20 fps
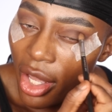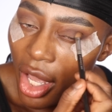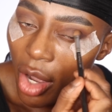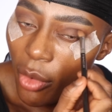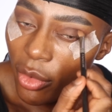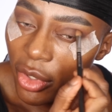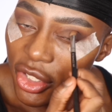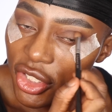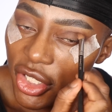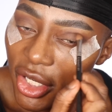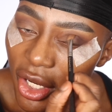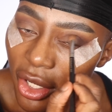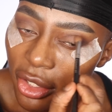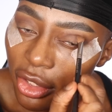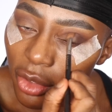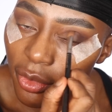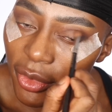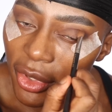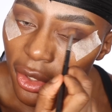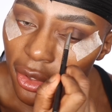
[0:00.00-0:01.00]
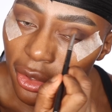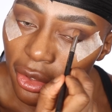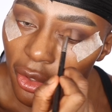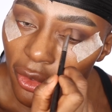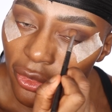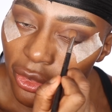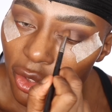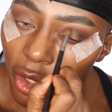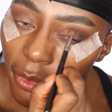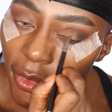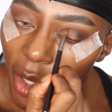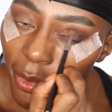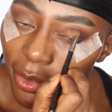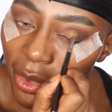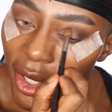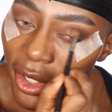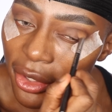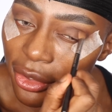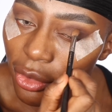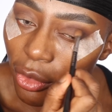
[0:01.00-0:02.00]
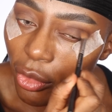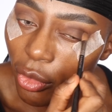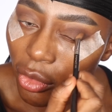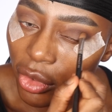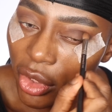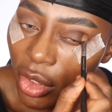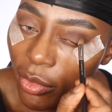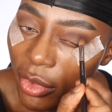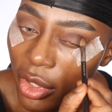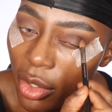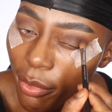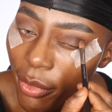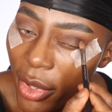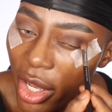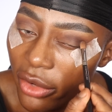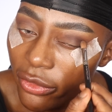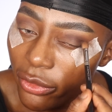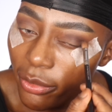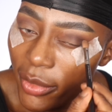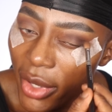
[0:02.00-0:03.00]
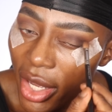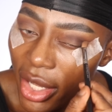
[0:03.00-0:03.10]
I want to check out some of their stuff, so I might place an order when I'm back from